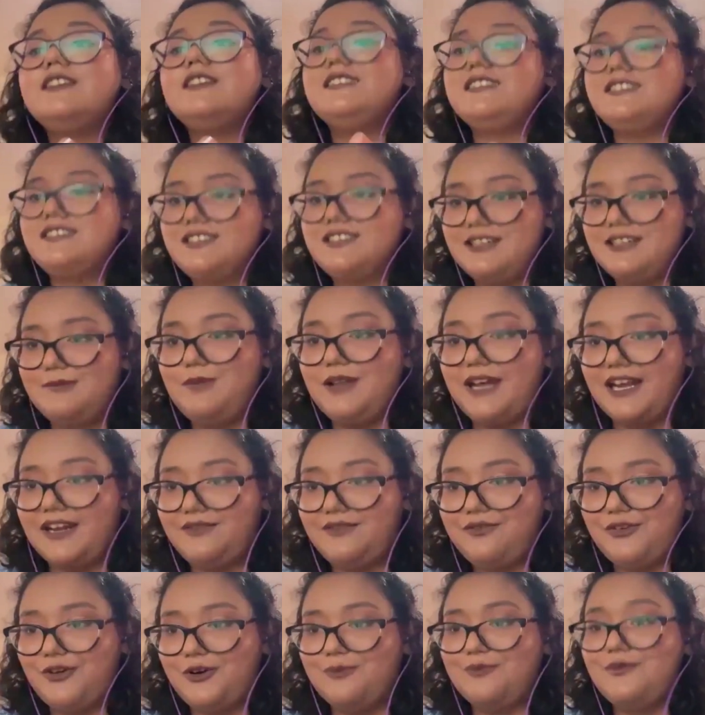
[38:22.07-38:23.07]
the digital
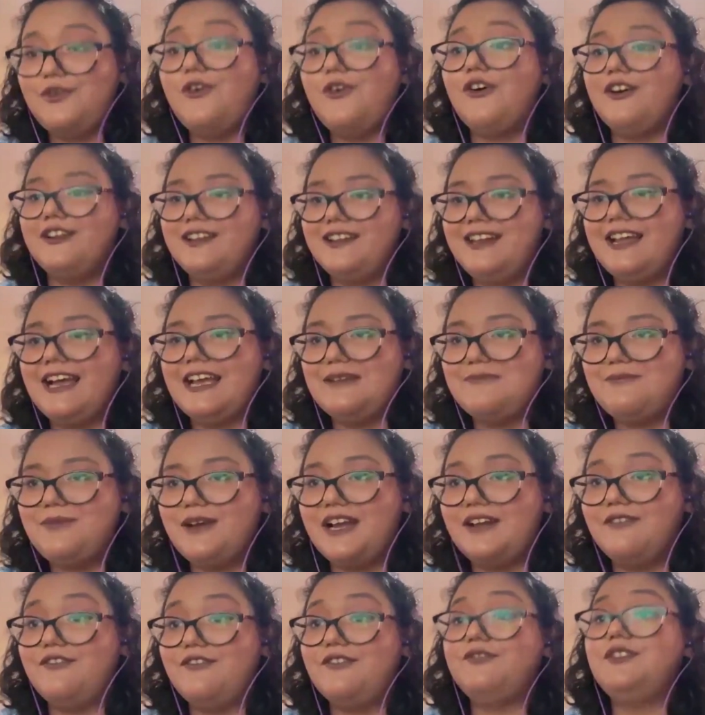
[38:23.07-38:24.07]
platform, on an
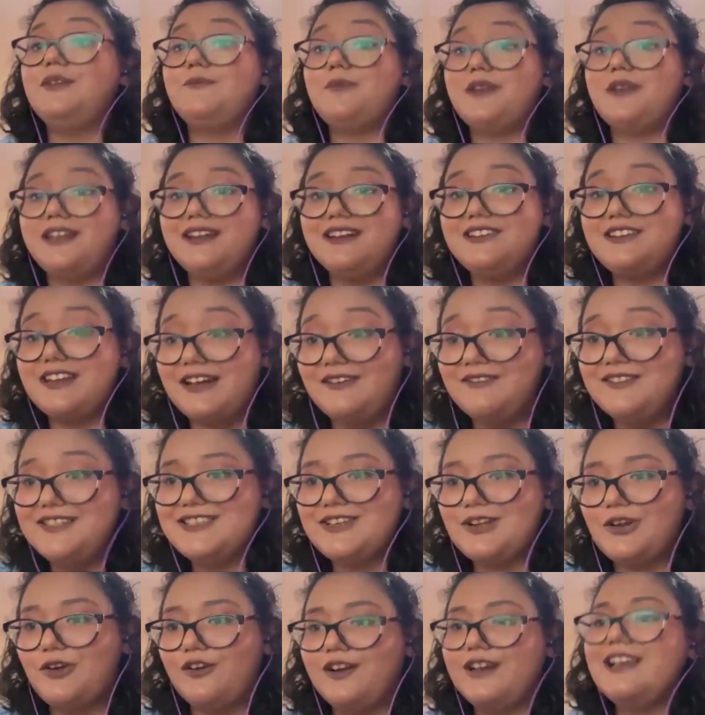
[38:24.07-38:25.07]
iPad, the parent
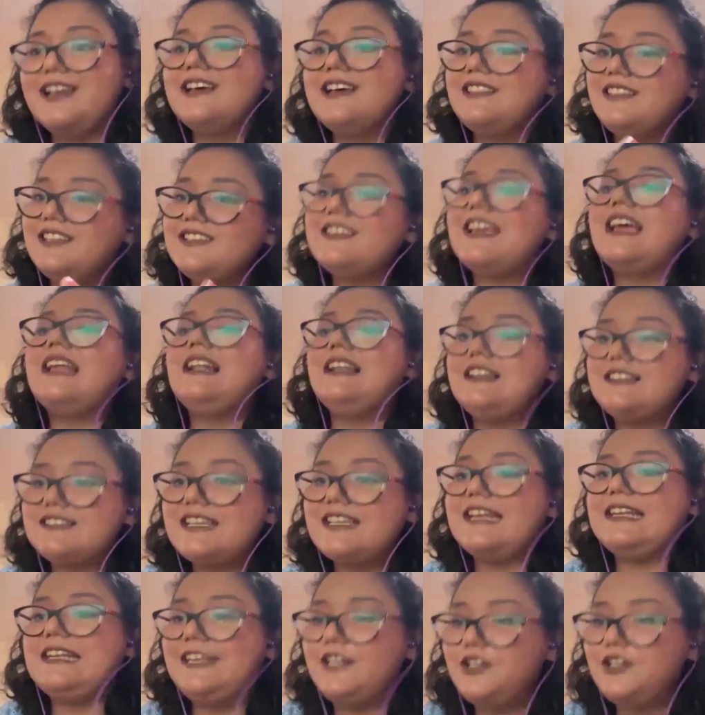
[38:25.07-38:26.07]
travels a lot, the child is
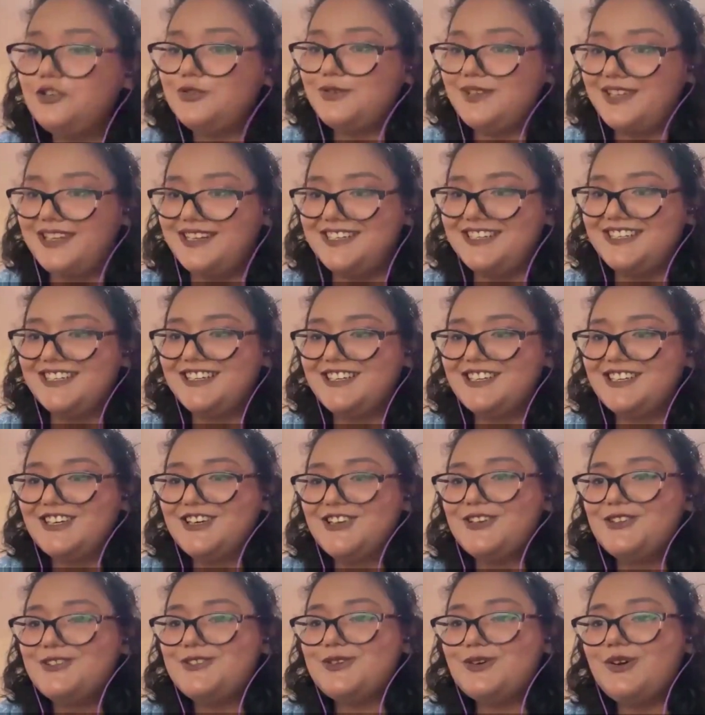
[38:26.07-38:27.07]
getting to read.
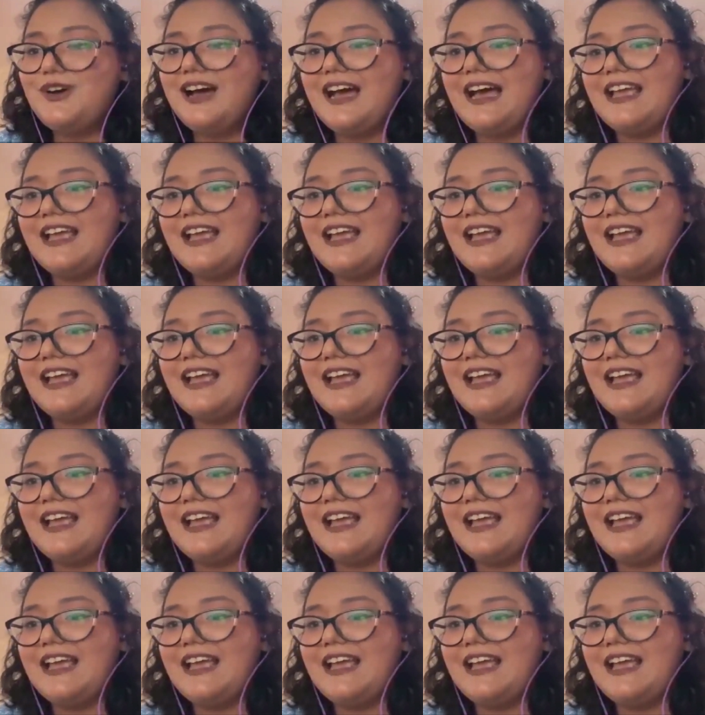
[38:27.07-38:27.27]
So